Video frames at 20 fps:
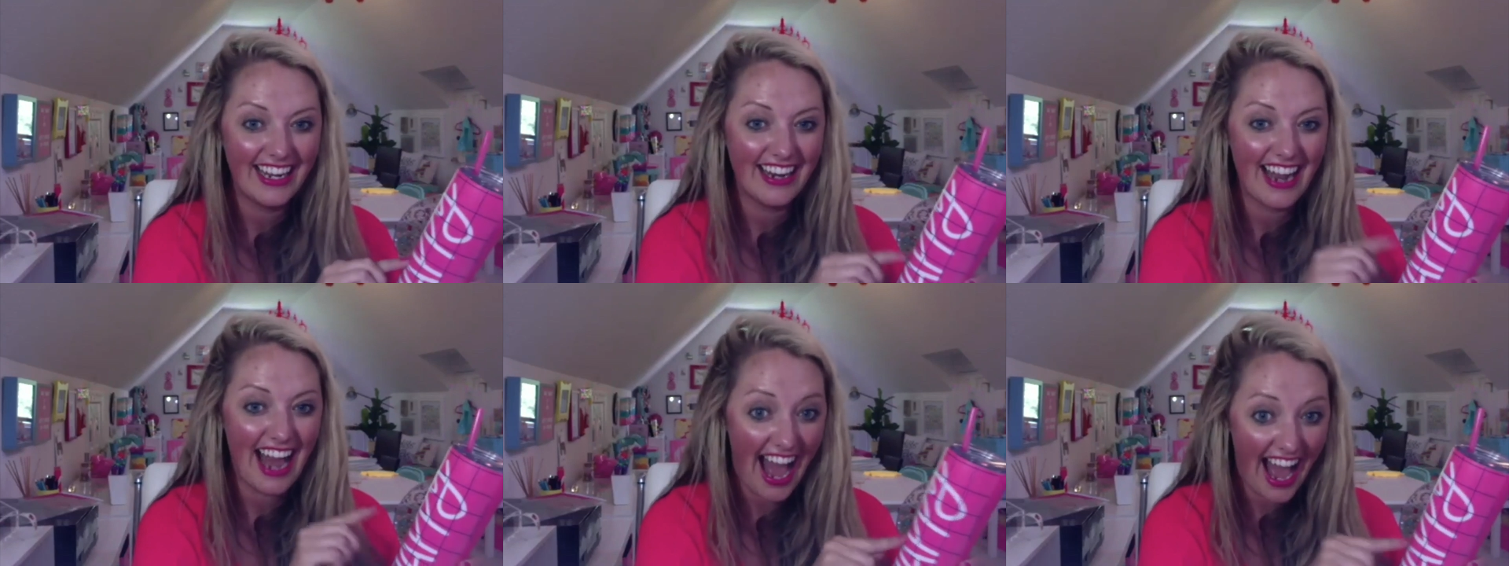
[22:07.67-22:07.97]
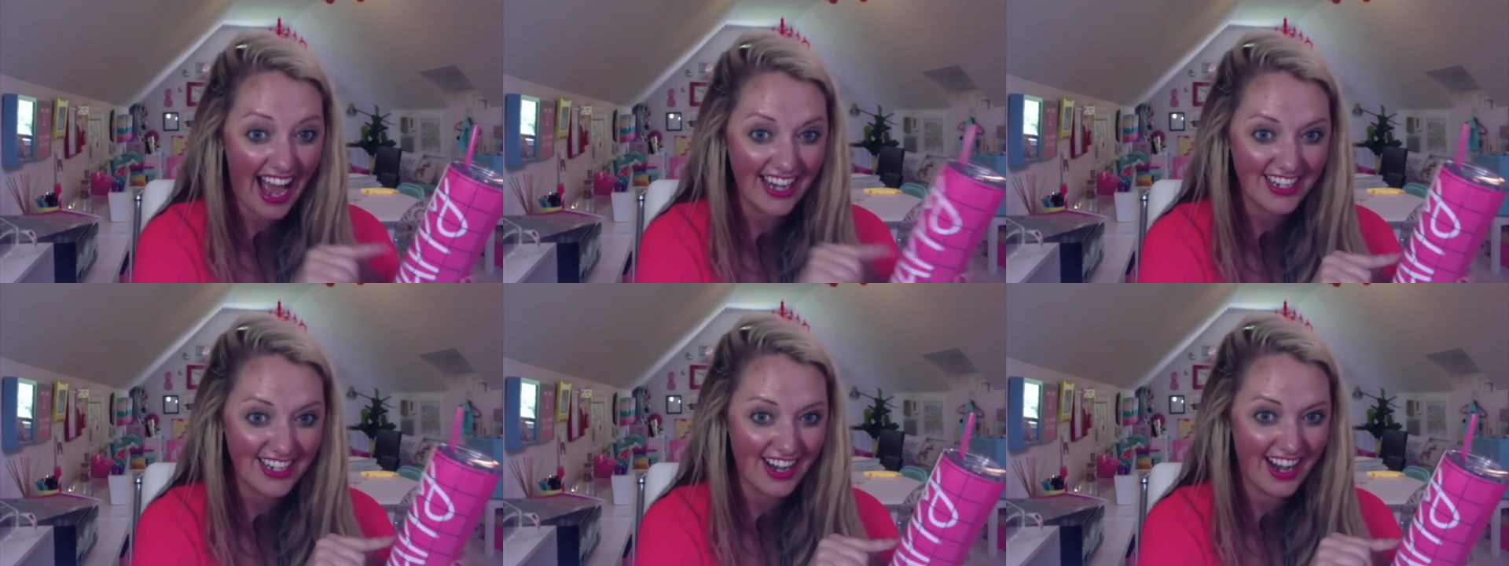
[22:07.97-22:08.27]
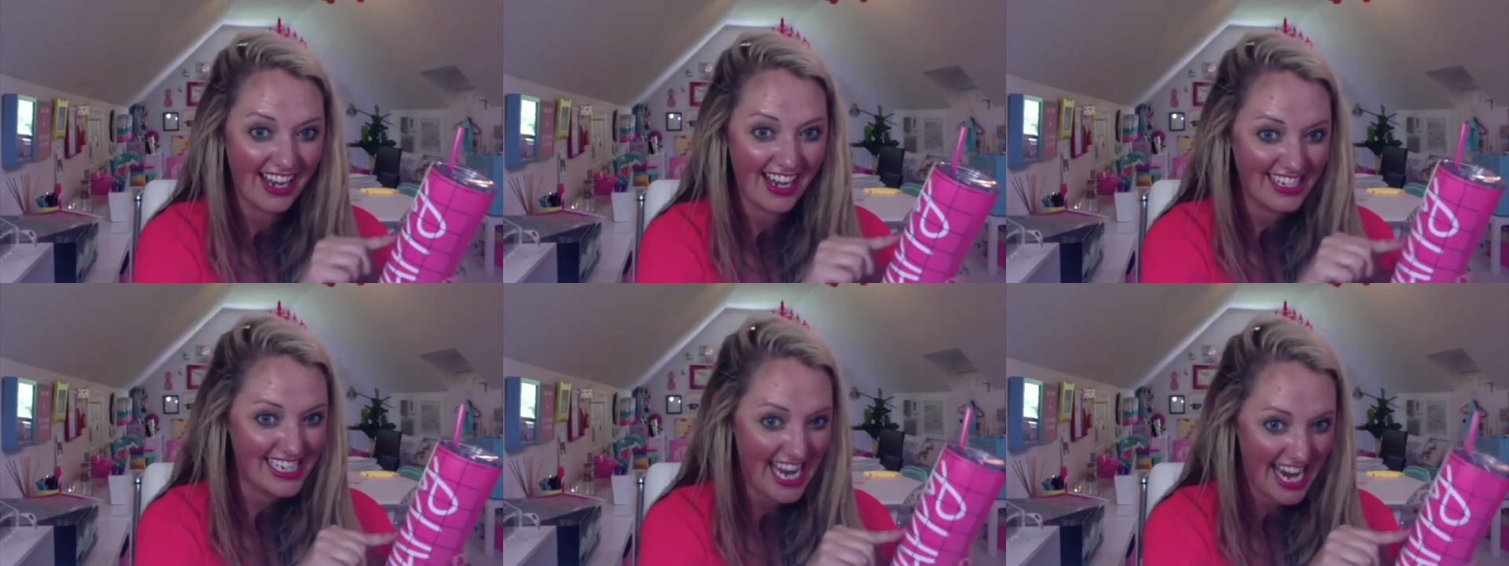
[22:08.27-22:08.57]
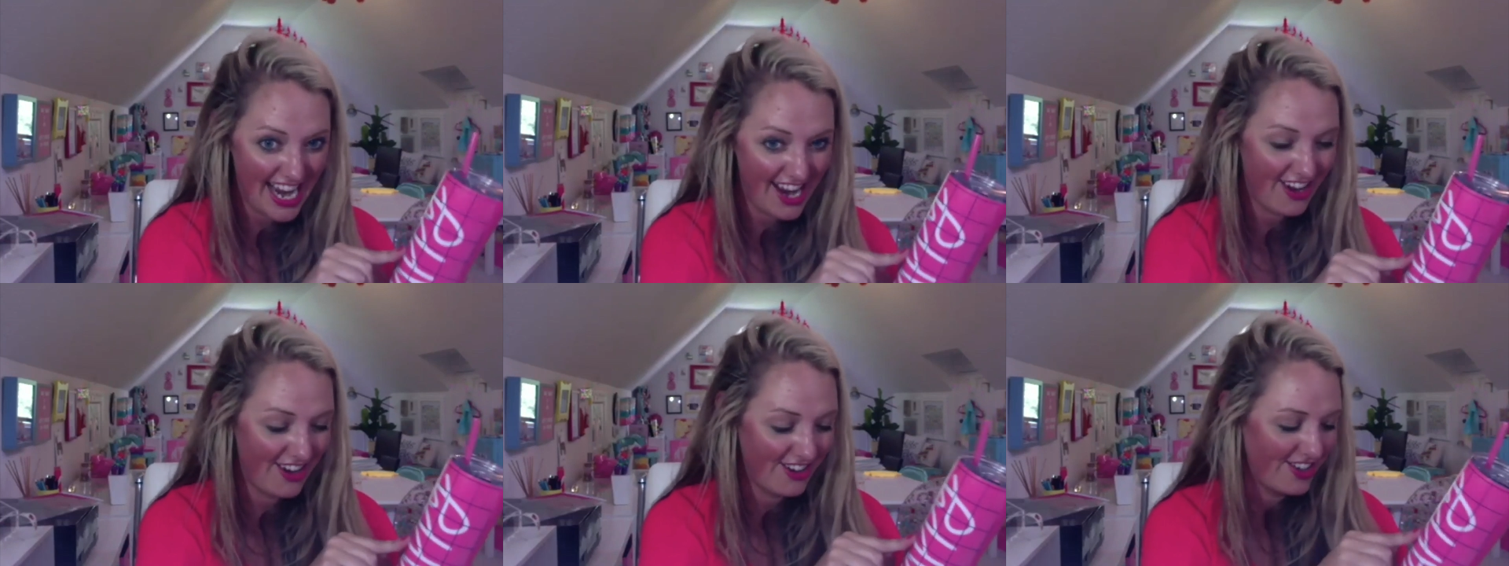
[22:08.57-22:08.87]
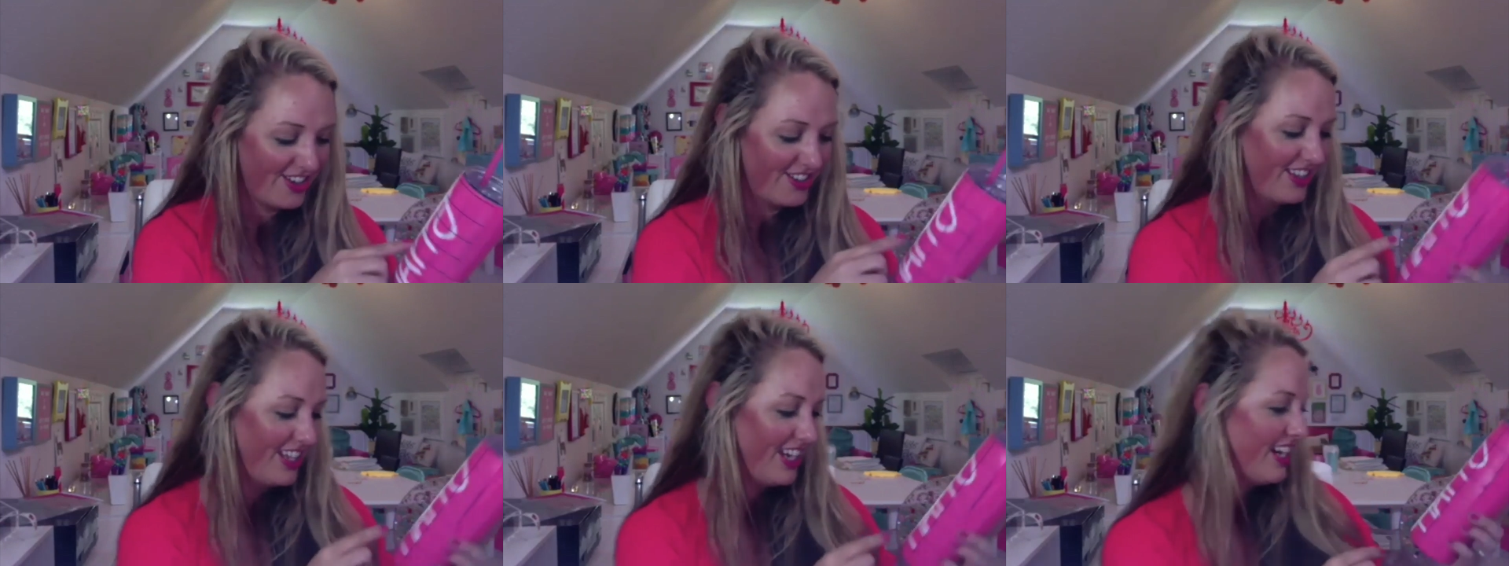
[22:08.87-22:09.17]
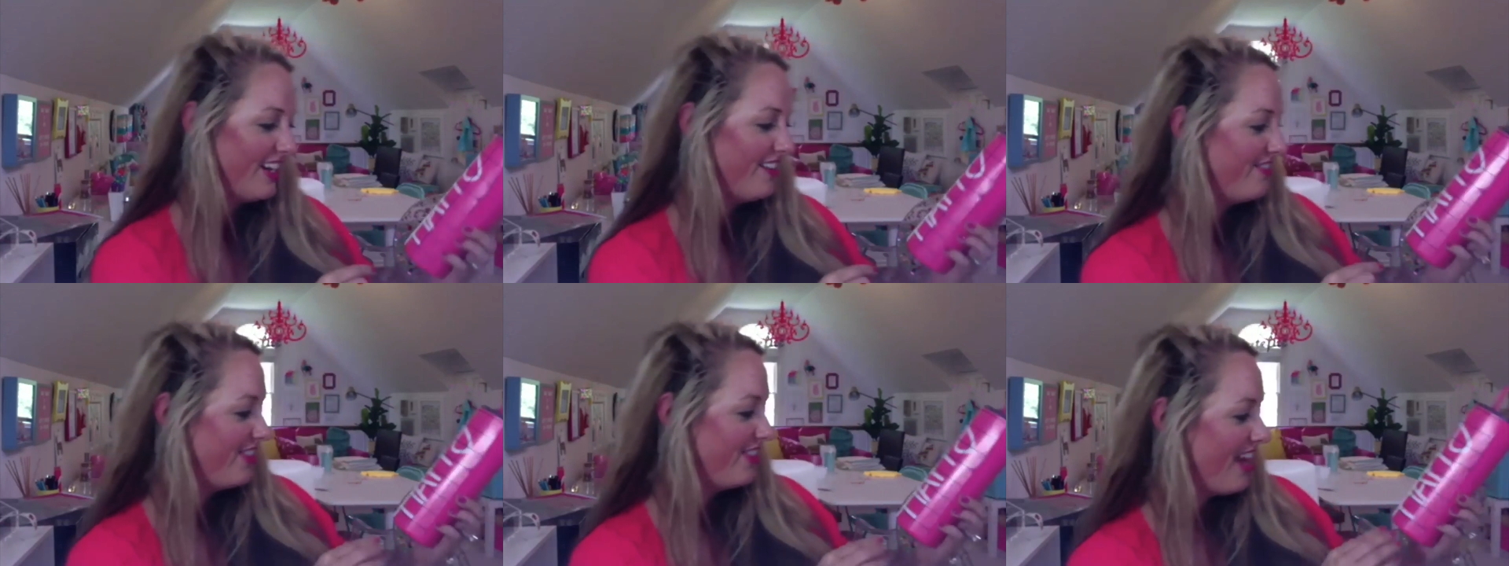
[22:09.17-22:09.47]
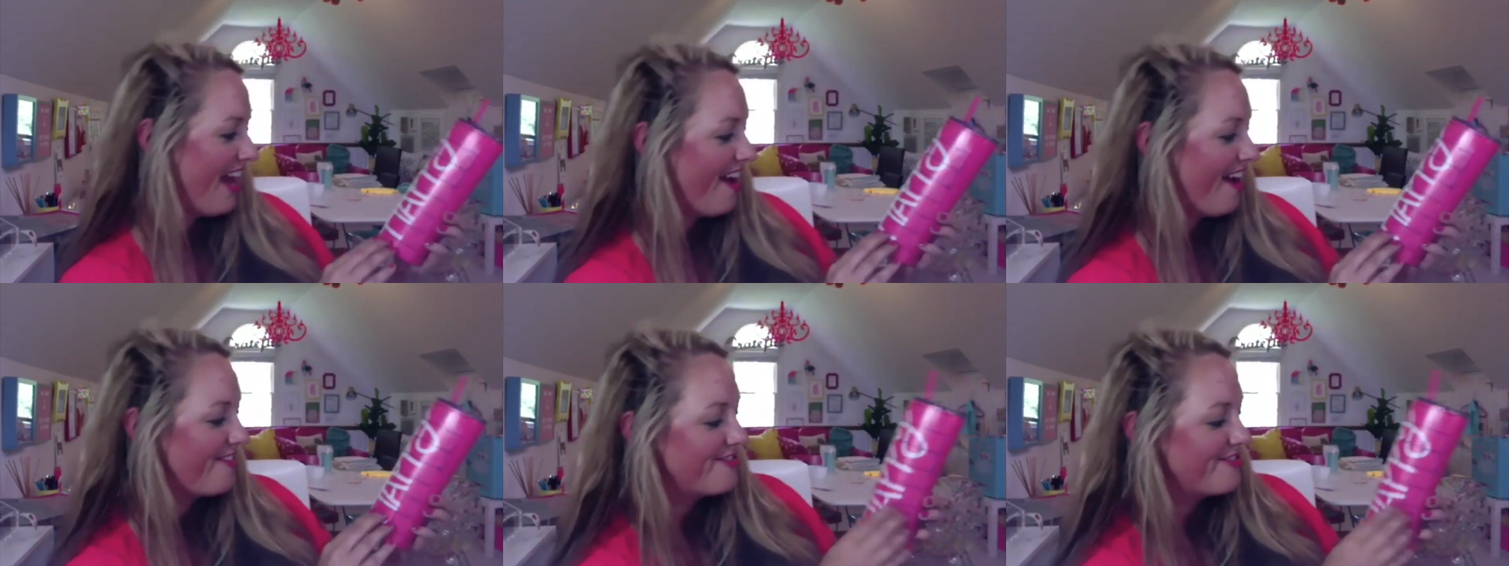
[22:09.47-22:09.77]
I dot down on there if you
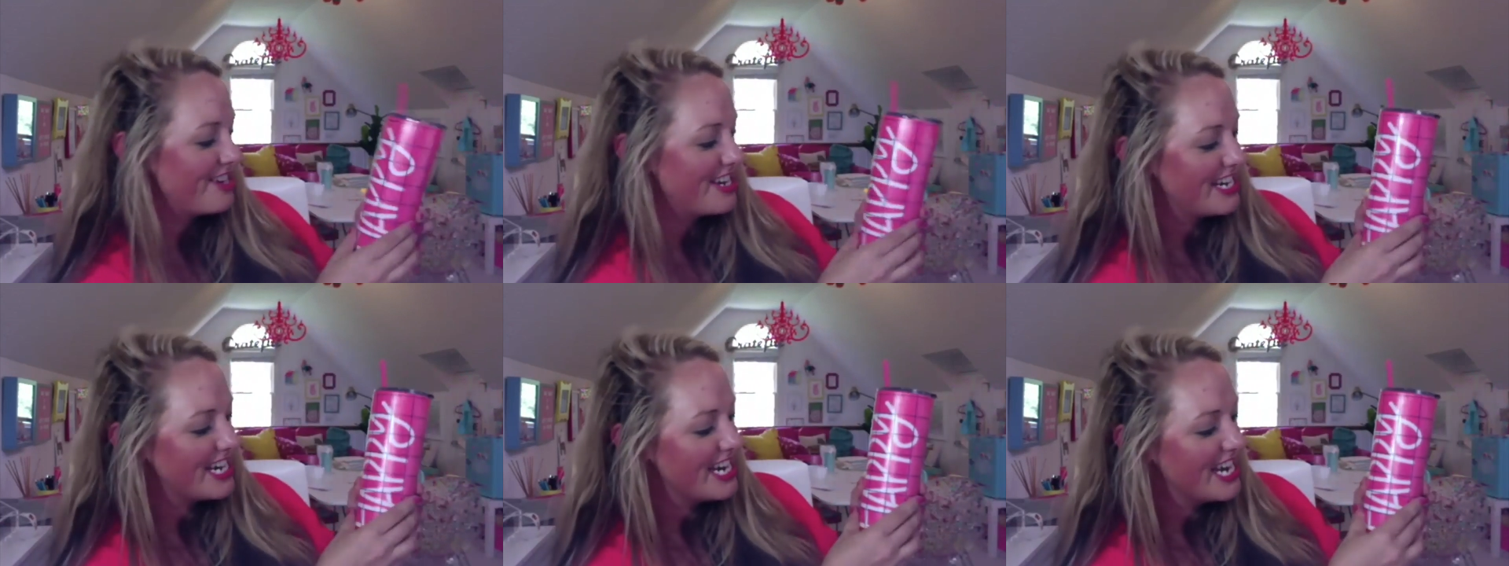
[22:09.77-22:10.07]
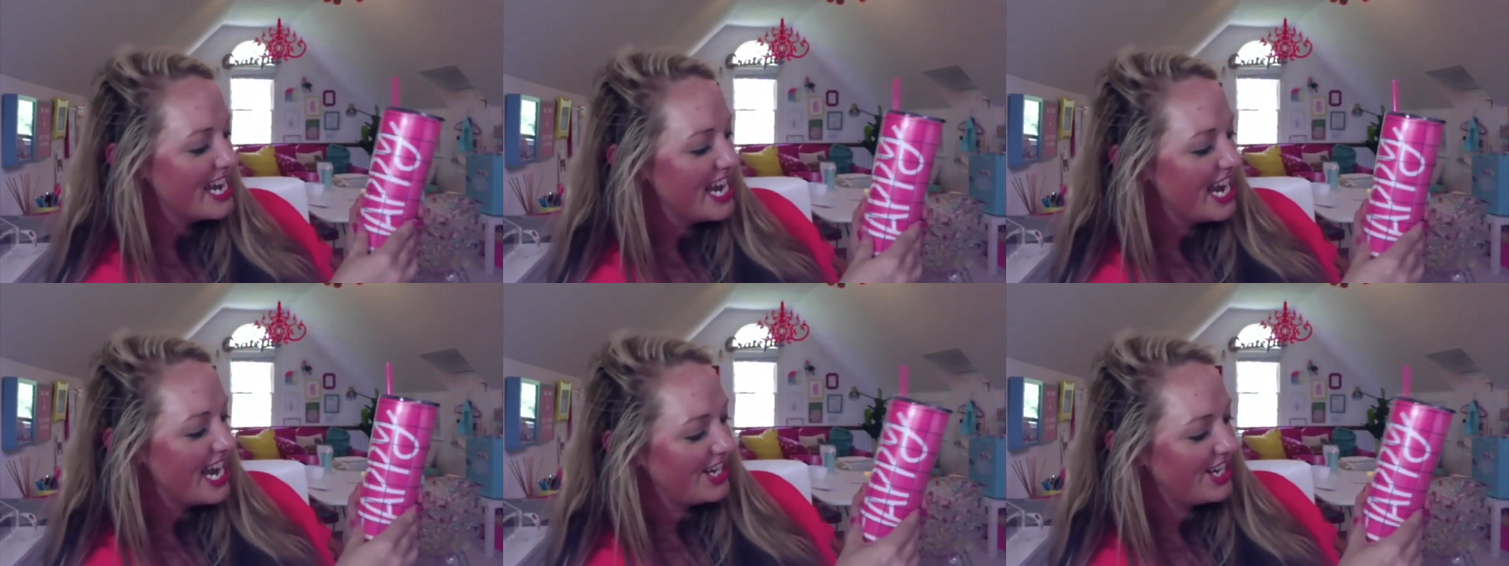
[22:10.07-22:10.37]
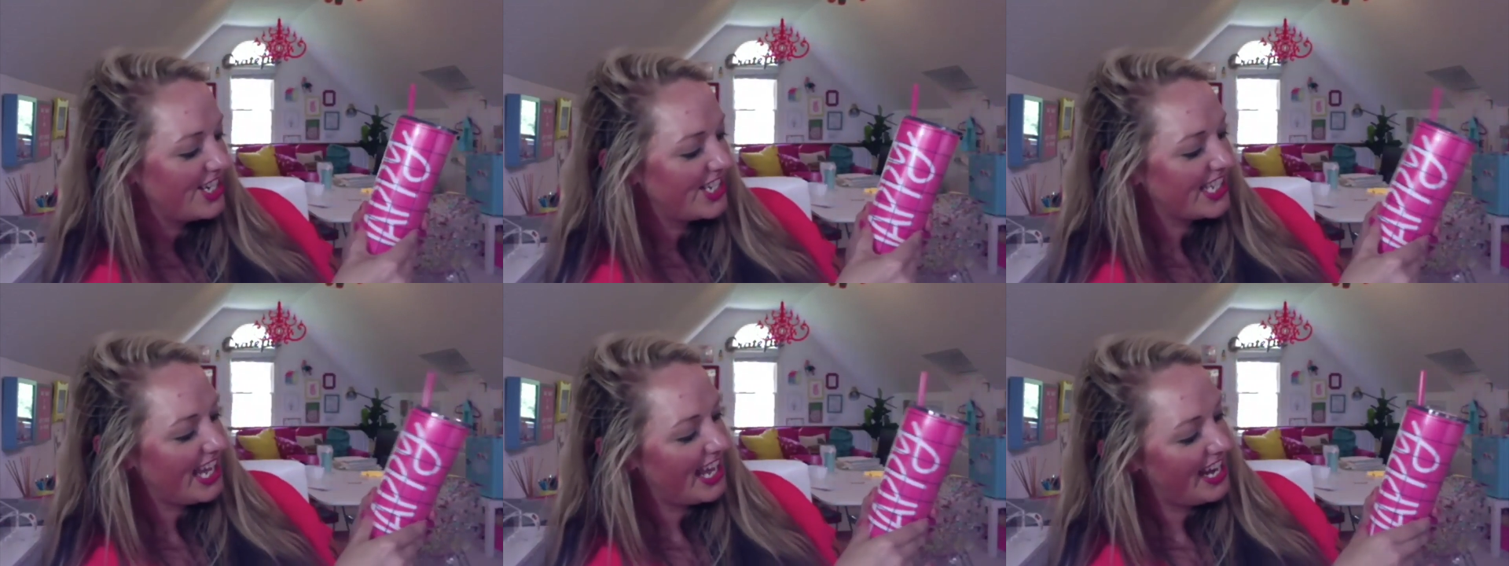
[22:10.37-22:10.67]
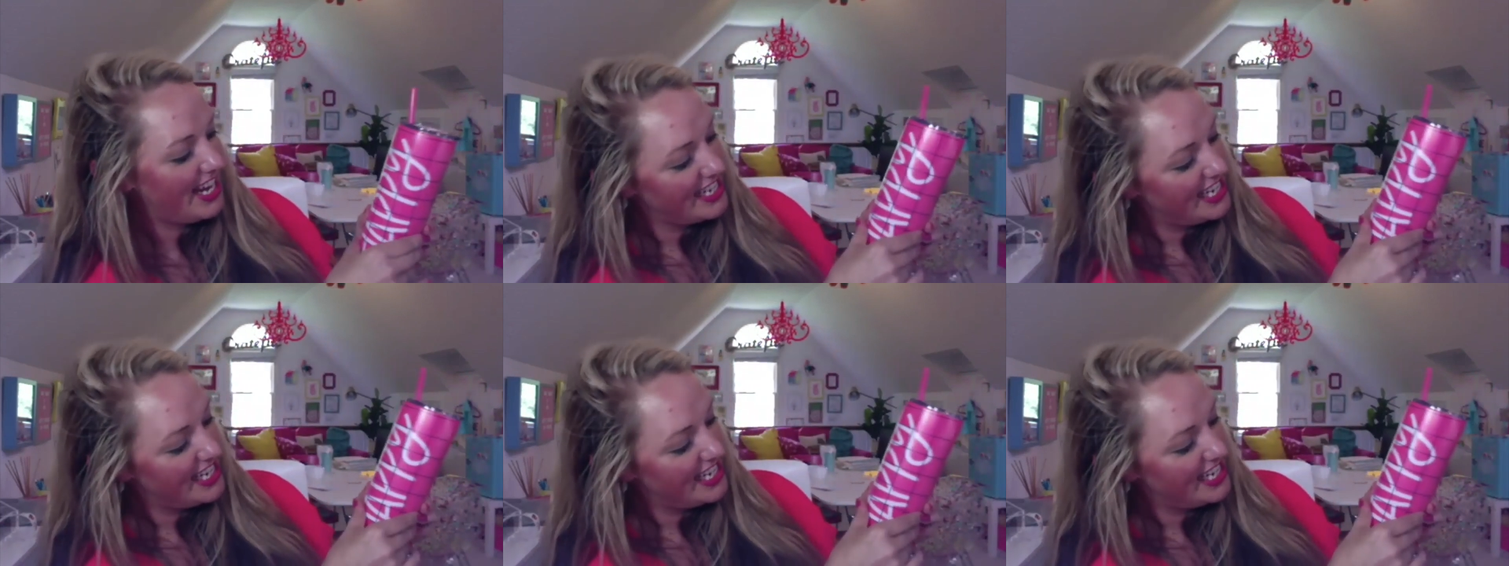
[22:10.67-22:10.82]
have one. You just kind of